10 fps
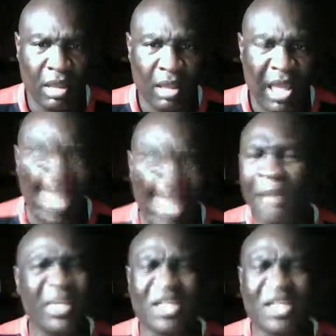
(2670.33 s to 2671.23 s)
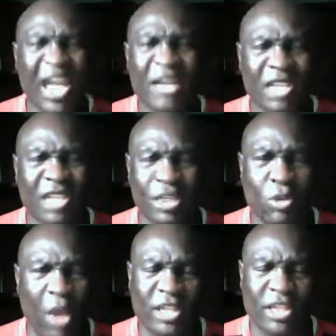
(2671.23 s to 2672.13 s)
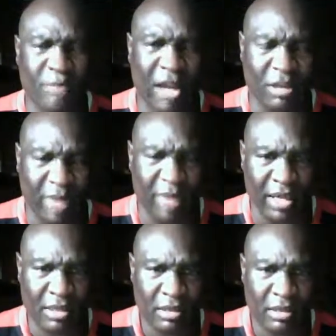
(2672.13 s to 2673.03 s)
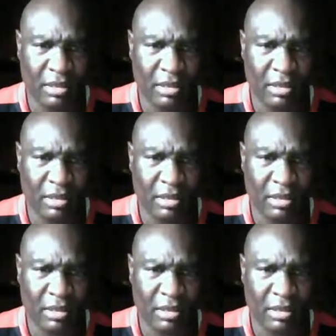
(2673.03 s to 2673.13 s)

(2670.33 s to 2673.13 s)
How many times can you watch Malcolm X?